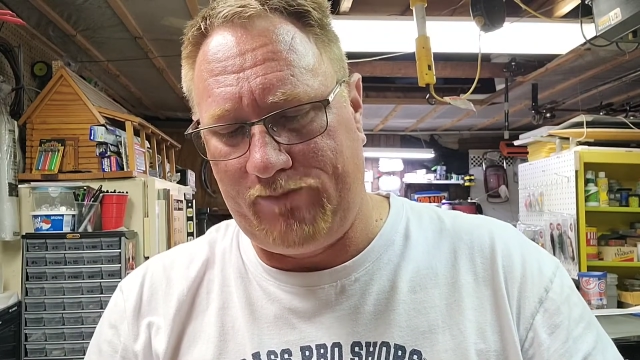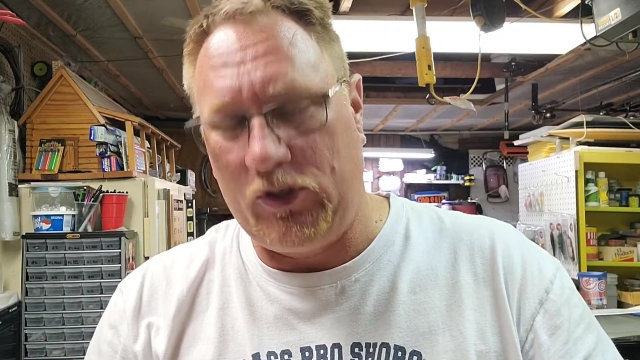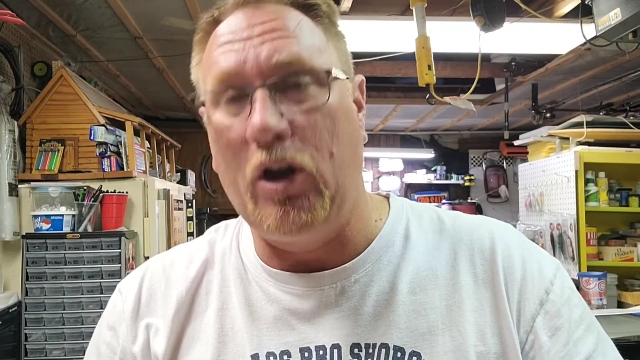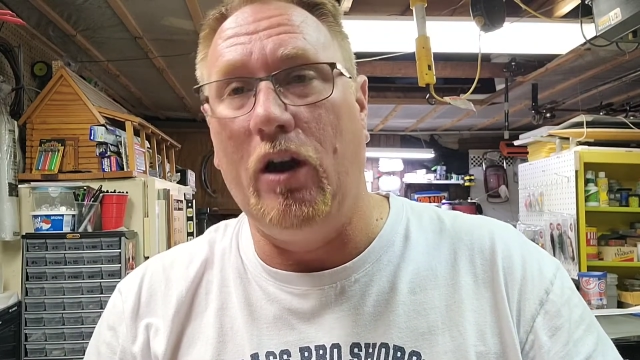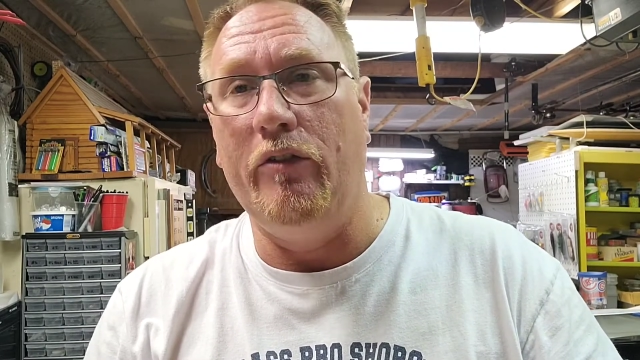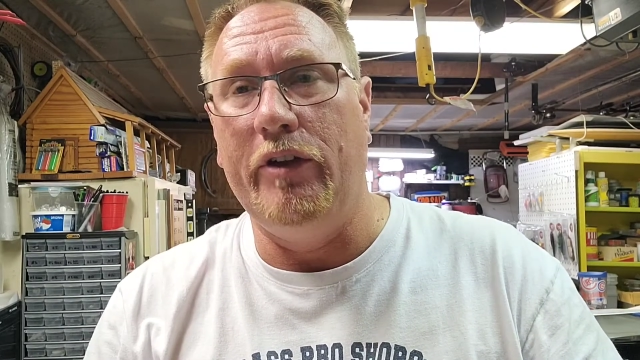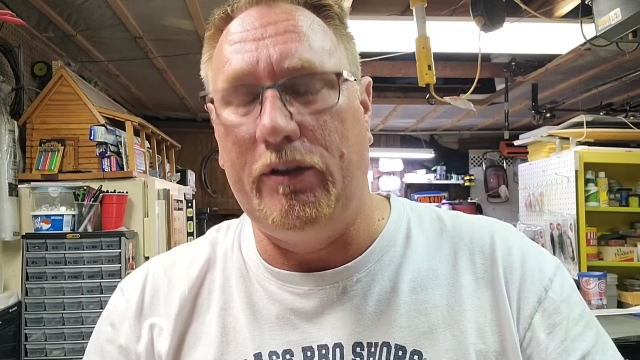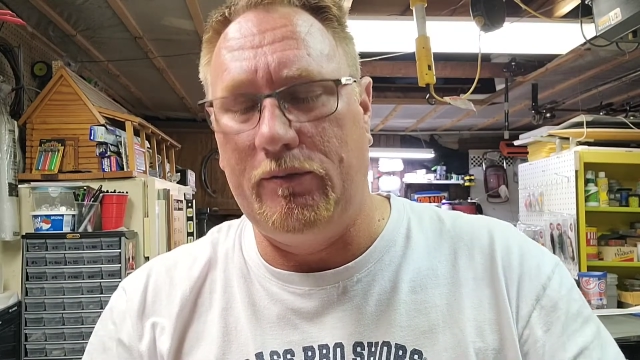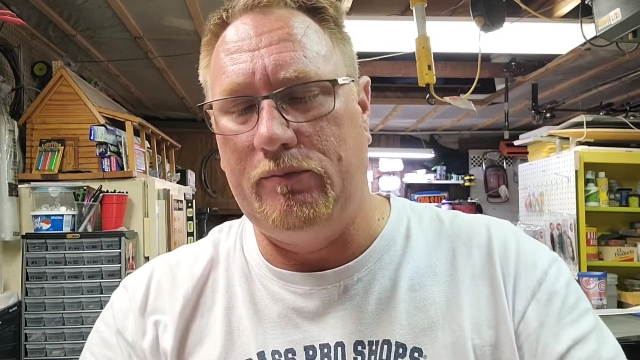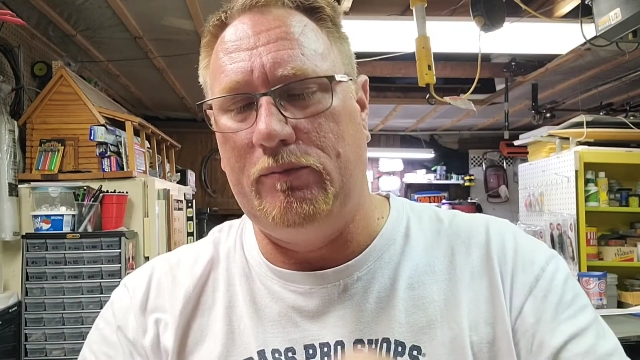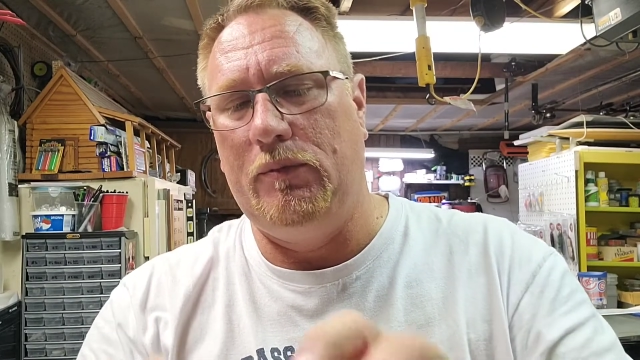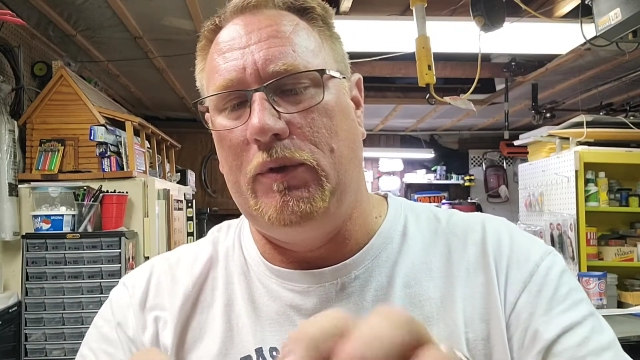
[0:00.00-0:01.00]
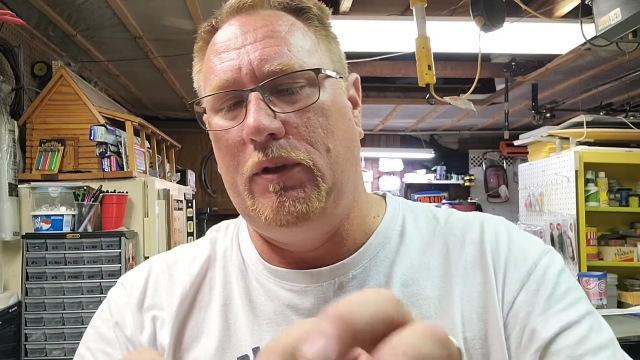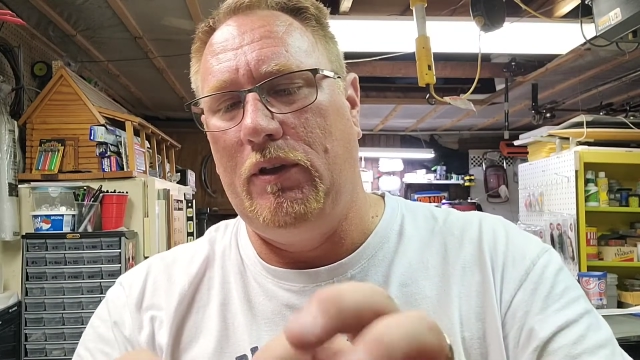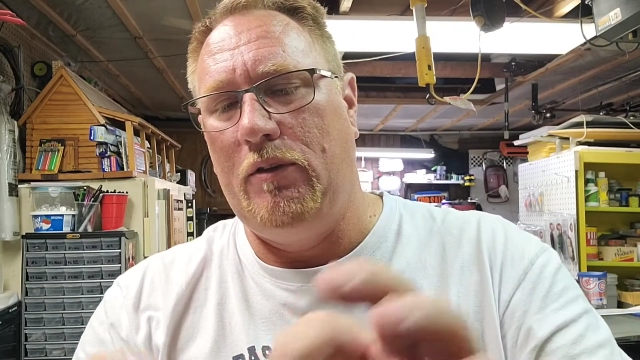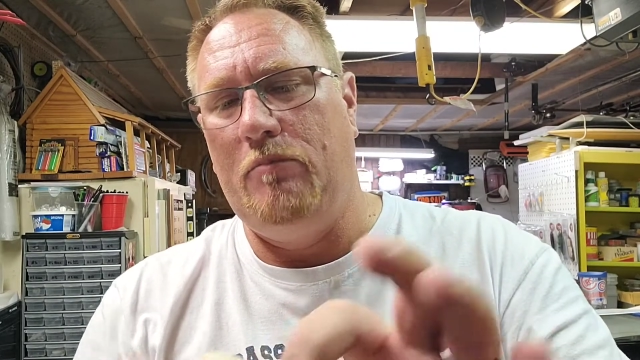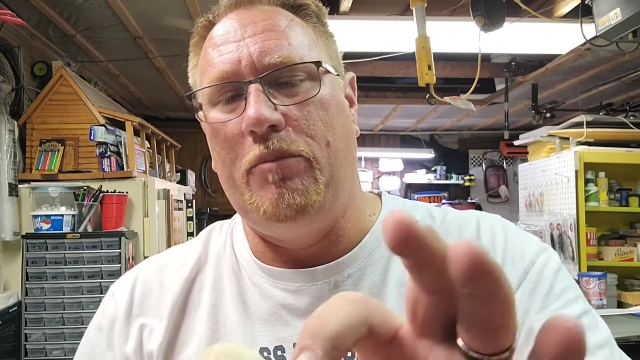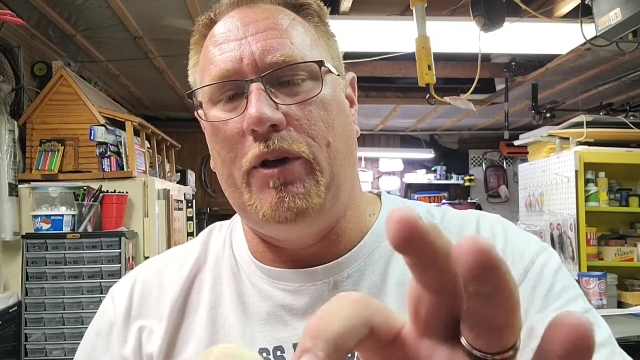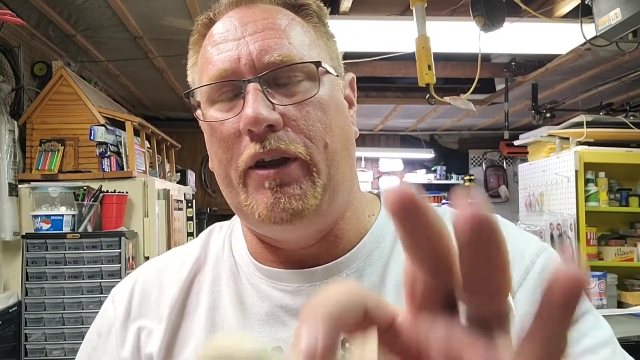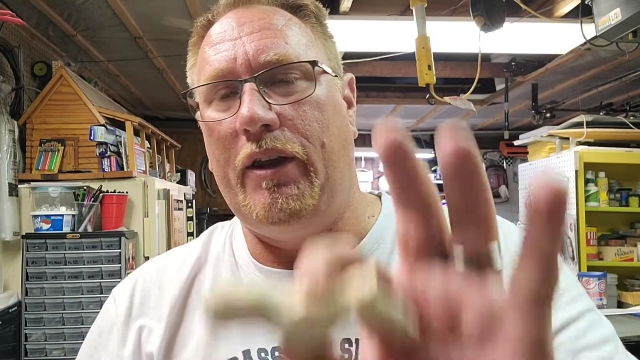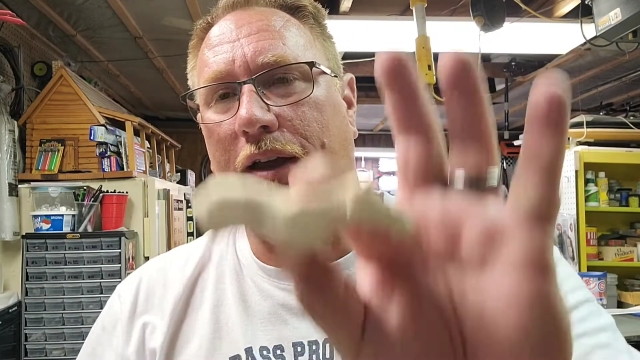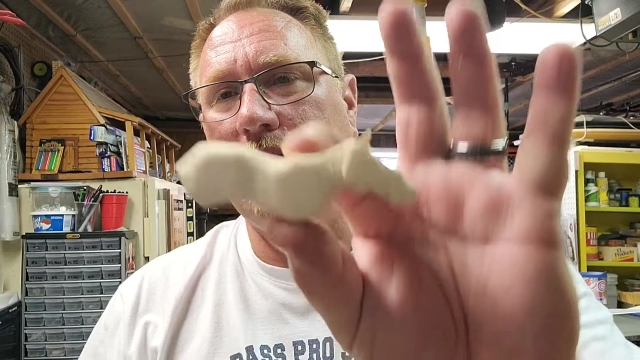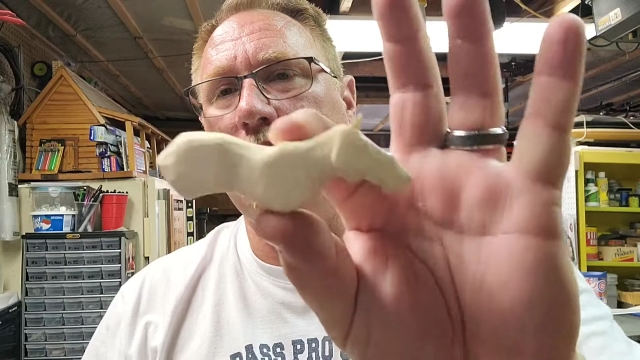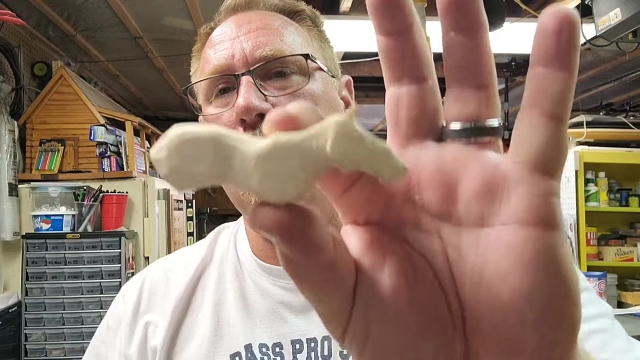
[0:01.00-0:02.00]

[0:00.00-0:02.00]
carving, but I did